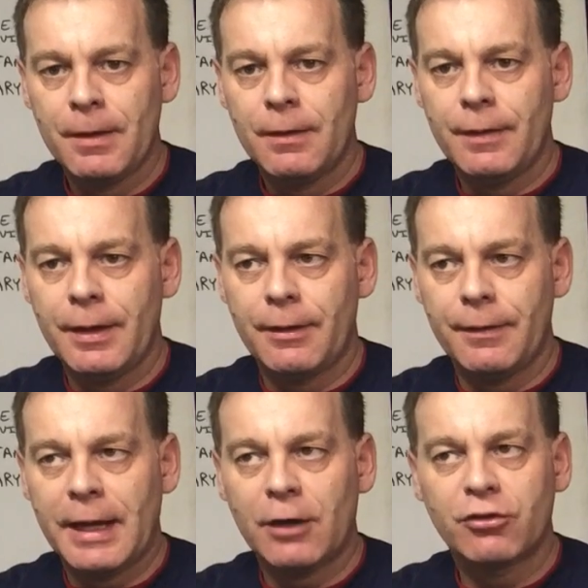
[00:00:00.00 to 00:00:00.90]
They are
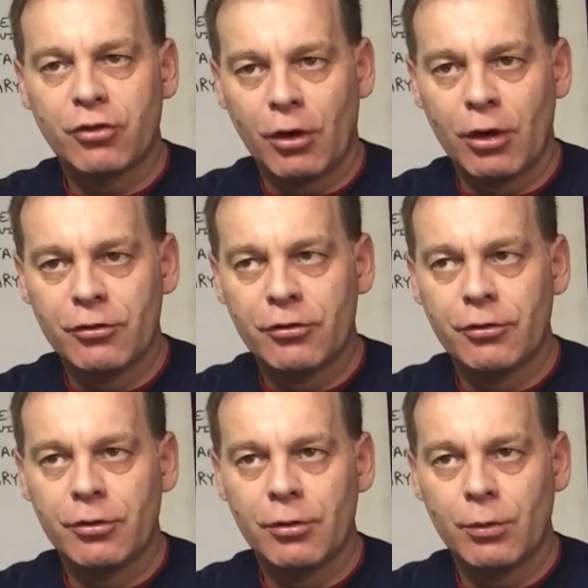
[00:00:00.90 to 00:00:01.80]
now charged
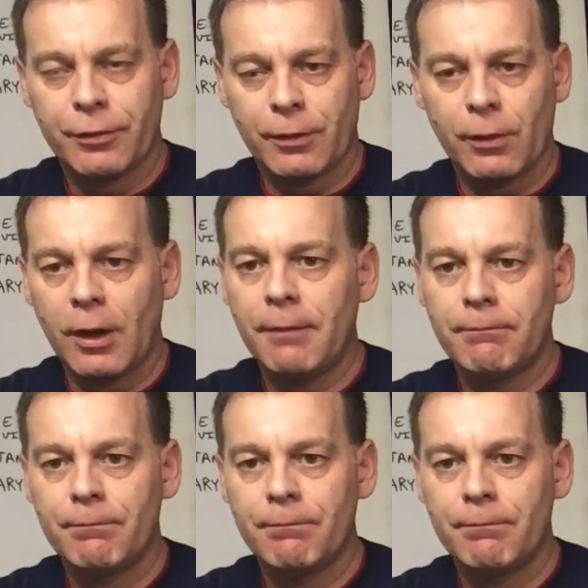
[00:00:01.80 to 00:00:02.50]
with a crime.